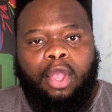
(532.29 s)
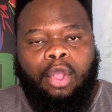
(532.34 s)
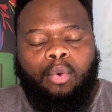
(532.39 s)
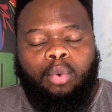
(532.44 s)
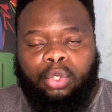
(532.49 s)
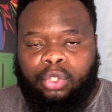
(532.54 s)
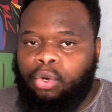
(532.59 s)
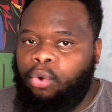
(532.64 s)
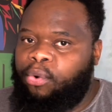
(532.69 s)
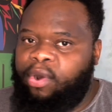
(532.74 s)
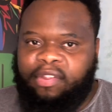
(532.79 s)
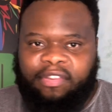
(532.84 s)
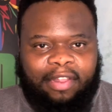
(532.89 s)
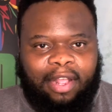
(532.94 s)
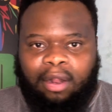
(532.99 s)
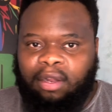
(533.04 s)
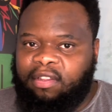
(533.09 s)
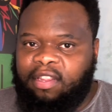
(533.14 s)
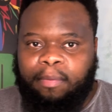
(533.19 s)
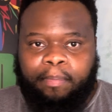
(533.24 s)
which will
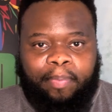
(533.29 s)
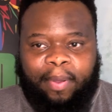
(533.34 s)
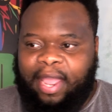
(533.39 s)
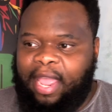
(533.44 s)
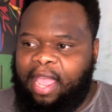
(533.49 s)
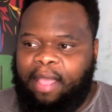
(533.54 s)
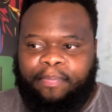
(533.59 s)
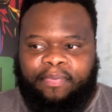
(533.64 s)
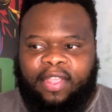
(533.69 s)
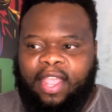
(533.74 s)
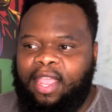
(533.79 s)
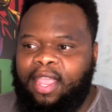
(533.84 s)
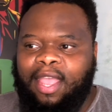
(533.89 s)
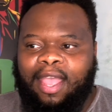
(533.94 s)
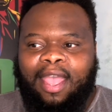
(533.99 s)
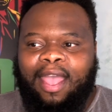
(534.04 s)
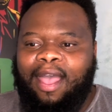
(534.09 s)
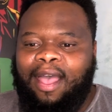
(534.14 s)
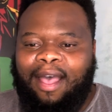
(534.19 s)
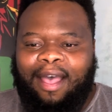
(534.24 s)
result in perhaps
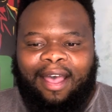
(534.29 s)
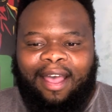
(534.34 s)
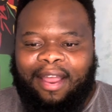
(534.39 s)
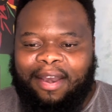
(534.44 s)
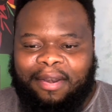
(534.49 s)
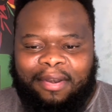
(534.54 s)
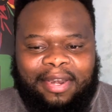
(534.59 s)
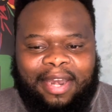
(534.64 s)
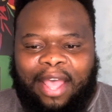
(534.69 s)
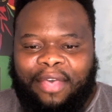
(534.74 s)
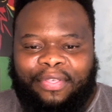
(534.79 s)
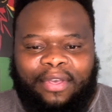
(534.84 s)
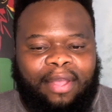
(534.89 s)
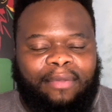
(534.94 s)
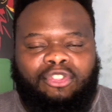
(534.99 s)
another